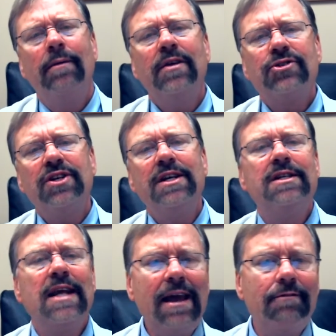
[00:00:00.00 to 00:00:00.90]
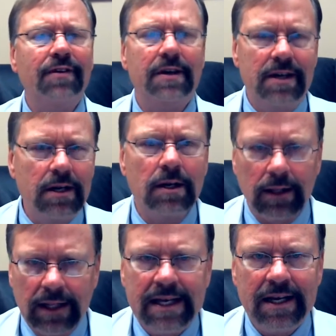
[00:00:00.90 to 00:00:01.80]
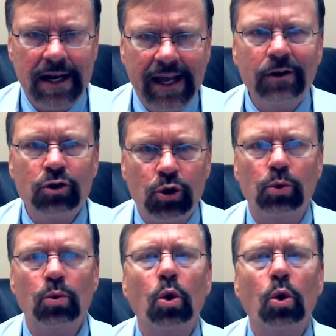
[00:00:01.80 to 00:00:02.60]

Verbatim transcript: You see, David didn't lean into